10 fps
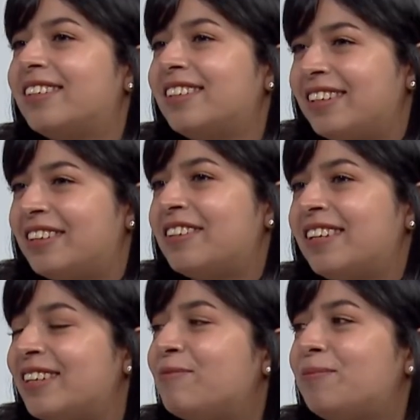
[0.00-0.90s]
you know,
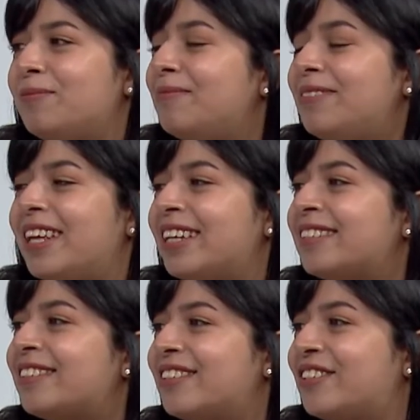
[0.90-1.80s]

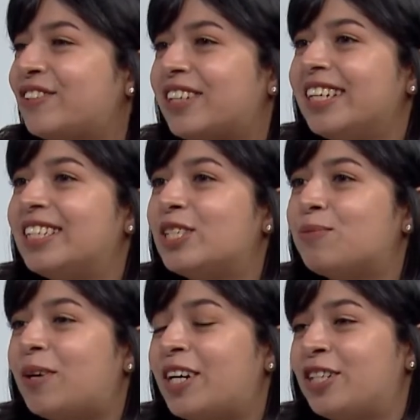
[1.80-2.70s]
that's really
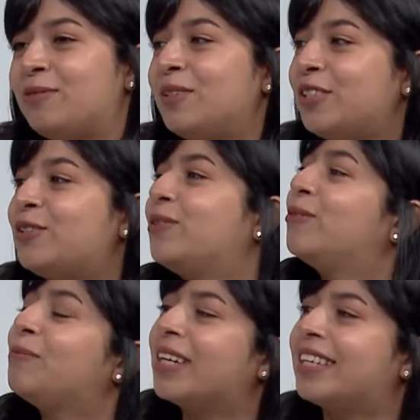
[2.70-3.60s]
inspired me to
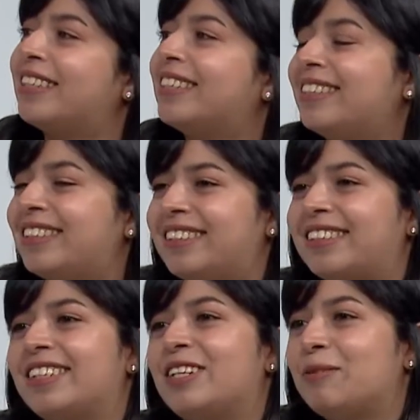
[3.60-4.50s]
make this
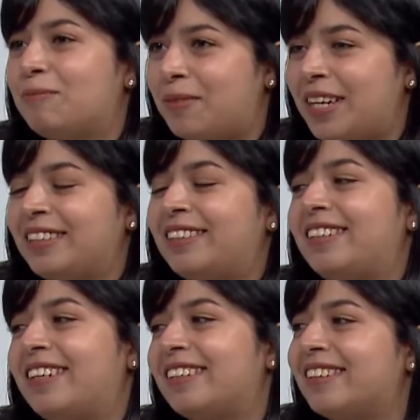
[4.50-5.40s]

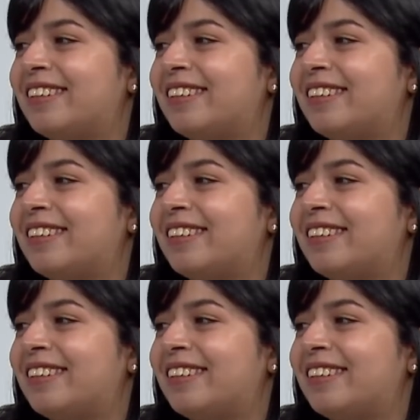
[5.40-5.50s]
painting.